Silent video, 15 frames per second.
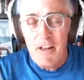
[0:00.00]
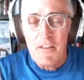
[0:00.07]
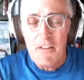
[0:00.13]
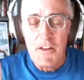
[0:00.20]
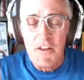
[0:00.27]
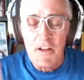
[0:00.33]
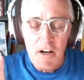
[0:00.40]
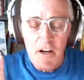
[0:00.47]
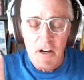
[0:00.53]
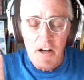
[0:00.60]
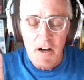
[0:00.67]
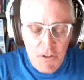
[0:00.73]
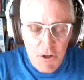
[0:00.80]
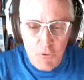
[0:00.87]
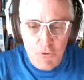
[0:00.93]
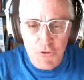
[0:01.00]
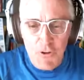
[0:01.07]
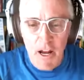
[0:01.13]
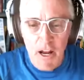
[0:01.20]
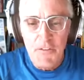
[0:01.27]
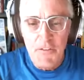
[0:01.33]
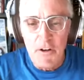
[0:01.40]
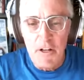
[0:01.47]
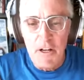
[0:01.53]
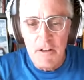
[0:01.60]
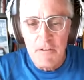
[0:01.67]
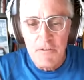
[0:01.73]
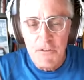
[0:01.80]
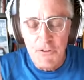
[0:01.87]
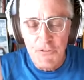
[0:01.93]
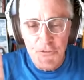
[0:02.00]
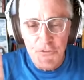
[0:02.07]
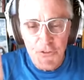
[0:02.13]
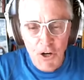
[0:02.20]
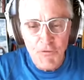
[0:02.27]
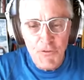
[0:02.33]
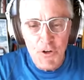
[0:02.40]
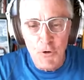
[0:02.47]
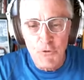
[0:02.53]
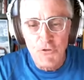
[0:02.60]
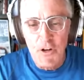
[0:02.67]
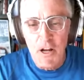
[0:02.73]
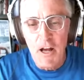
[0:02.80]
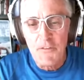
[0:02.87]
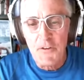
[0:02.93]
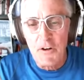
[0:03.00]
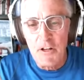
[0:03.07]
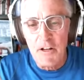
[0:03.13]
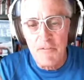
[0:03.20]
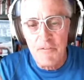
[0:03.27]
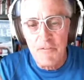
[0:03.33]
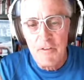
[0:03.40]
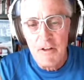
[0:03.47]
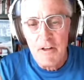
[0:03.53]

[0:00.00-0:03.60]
The uncoached athlete, the self-coached athlete,